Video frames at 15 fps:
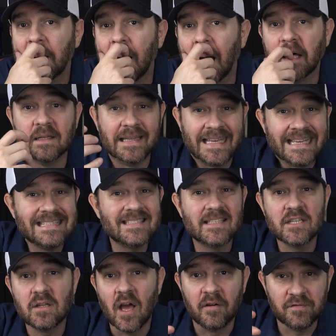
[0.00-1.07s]
links
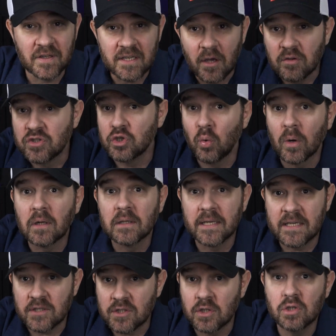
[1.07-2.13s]
to videos you want to
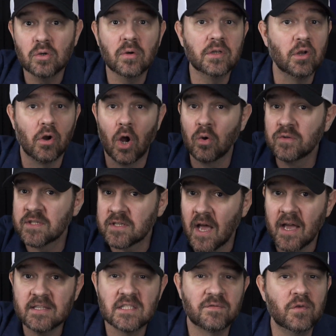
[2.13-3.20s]
link to your own
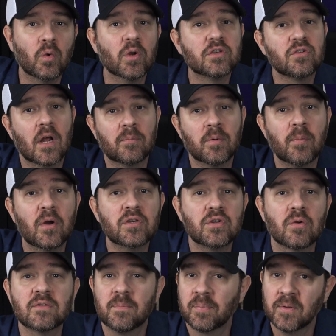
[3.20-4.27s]
sites, if you want to try to promote
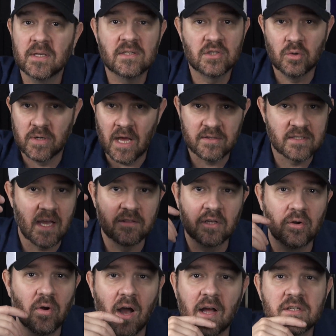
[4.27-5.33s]
your own, please do it. Outside
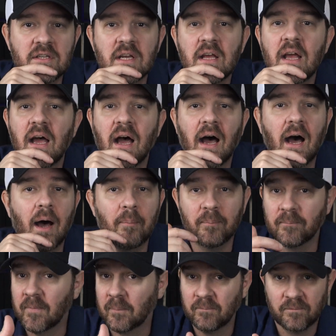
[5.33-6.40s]
the Garage.
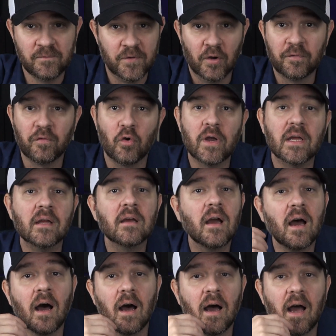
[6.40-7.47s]
feel free.
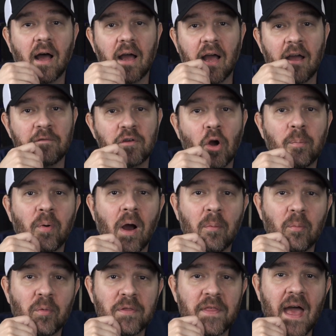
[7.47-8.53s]
I have no
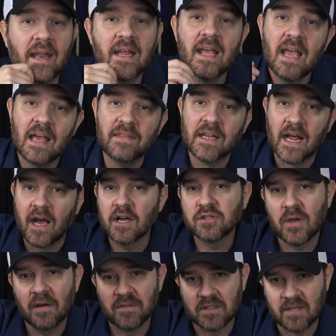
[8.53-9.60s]
problem with that. And then I
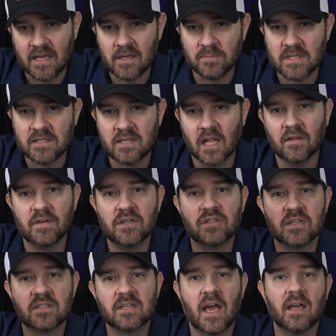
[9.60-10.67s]
also have the
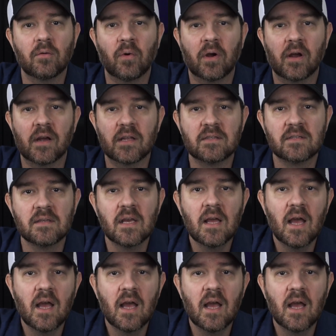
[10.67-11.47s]
TandemCTelevision site where it's